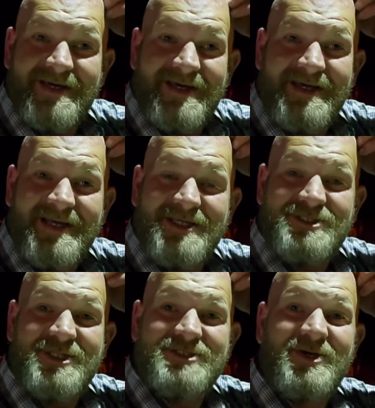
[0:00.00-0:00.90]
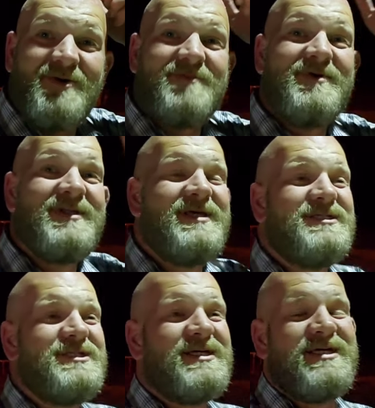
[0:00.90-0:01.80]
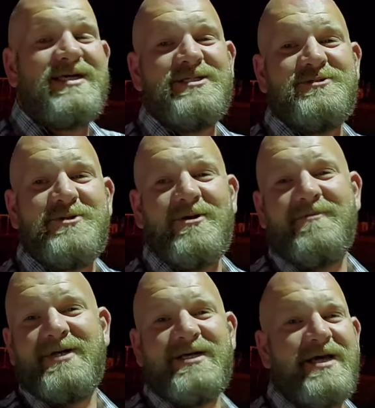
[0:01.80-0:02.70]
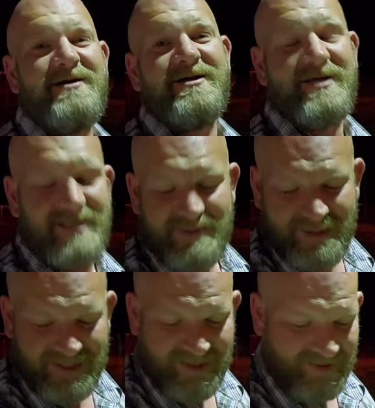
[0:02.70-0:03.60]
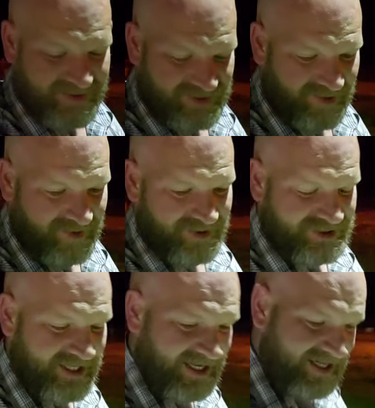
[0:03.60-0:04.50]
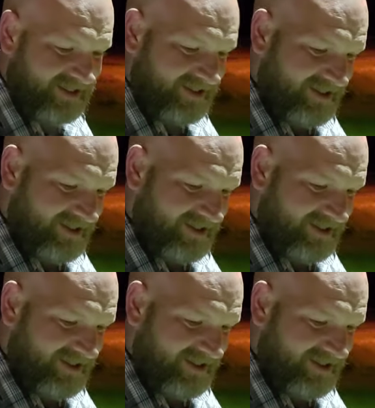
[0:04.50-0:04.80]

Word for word: And he's just going ballistic. His four minute haircutting video is almost at